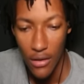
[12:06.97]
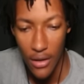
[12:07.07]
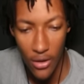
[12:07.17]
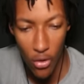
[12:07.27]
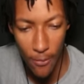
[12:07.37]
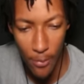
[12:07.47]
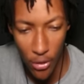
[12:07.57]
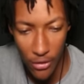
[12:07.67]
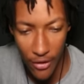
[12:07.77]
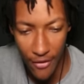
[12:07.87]
Old
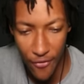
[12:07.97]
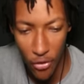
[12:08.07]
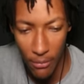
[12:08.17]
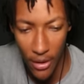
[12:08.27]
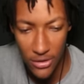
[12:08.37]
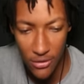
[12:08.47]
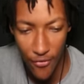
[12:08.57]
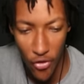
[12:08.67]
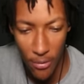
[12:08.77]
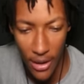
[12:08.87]
Polaroid film box, the
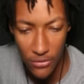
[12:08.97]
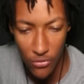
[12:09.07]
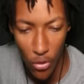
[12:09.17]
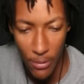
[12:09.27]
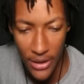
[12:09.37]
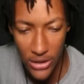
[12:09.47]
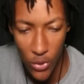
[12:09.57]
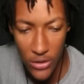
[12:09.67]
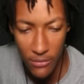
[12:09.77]
film has rolled and been exhausted,